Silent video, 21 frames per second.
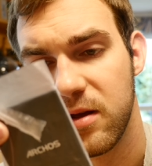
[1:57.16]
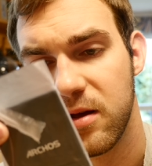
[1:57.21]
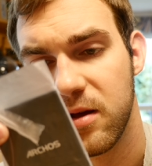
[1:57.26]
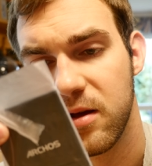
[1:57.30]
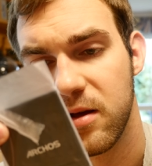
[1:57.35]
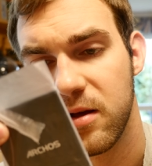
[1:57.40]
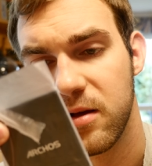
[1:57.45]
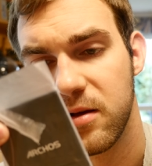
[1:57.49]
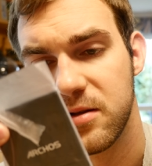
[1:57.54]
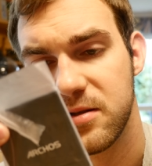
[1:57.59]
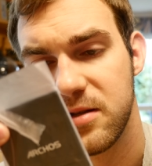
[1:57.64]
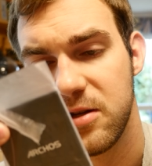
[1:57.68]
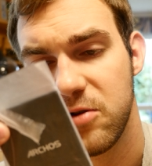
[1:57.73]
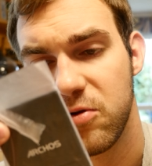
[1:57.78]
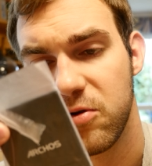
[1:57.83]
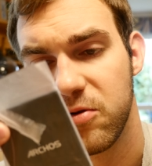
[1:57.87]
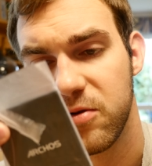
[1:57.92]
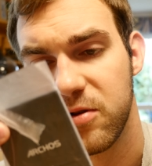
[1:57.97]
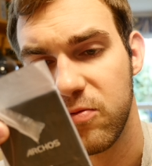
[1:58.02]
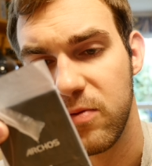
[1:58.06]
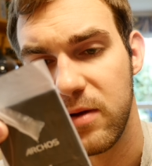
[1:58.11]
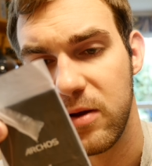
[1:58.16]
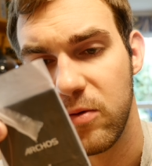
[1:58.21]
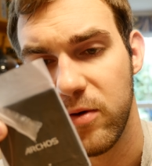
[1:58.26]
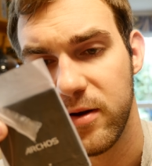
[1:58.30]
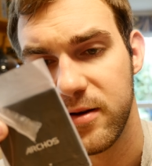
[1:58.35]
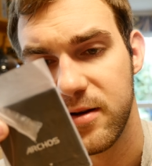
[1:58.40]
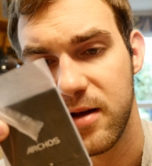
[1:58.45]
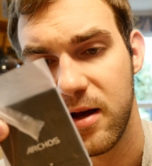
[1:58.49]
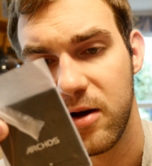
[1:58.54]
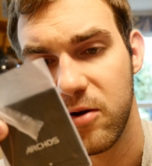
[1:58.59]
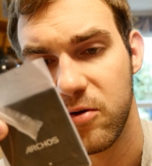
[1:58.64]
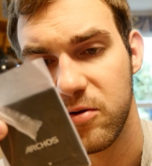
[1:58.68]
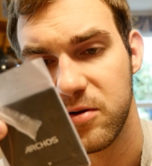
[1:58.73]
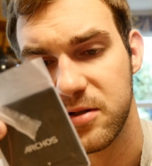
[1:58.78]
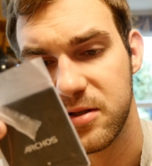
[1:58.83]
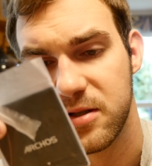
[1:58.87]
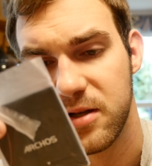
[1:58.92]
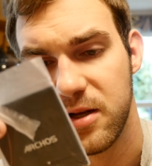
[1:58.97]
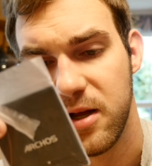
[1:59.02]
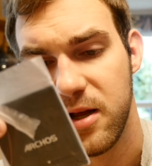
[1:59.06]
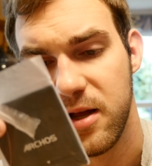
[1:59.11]
uh, uh, watt
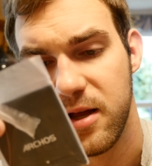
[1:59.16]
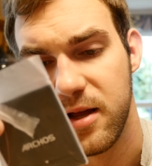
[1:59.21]
hours.